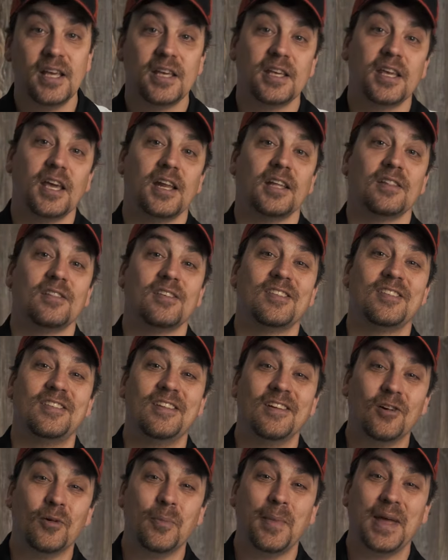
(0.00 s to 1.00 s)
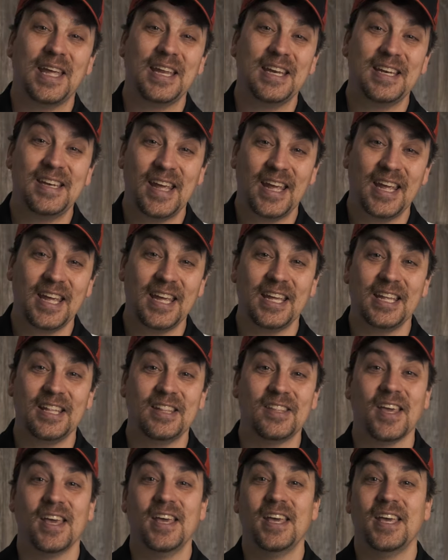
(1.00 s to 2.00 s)
yet it still
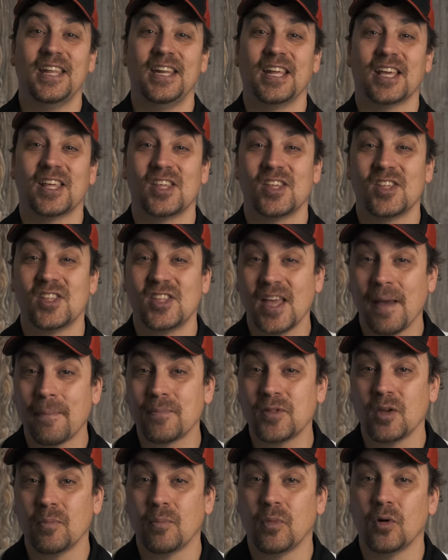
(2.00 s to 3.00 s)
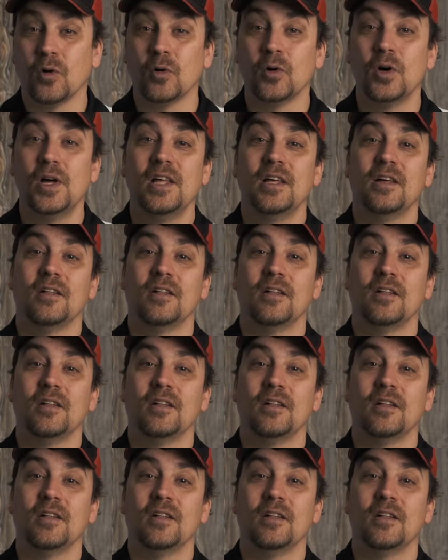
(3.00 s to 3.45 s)
maintains an acceptable